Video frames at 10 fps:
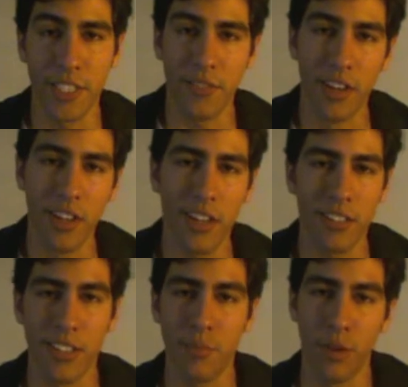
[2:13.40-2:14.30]
it's funny
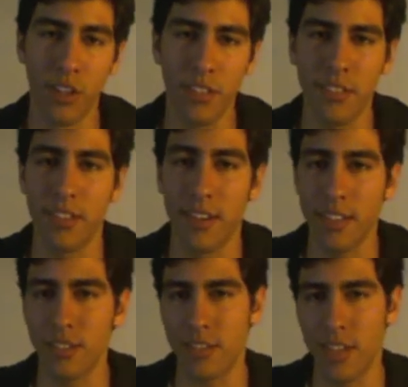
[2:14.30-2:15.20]
because his voice
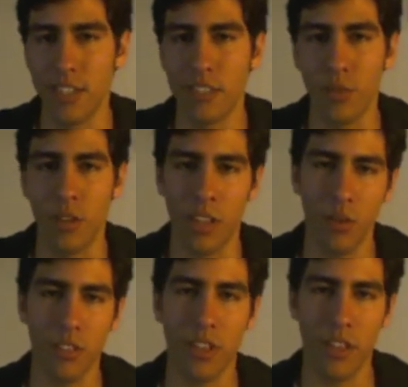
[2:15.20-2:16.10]
started to change when
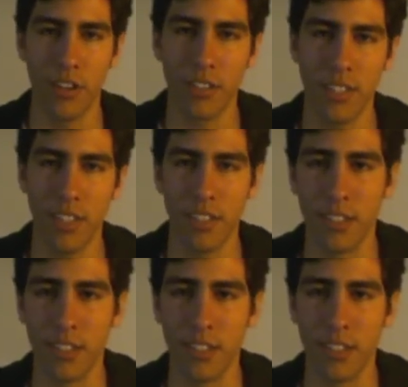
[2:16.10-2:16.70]
he was thirteen.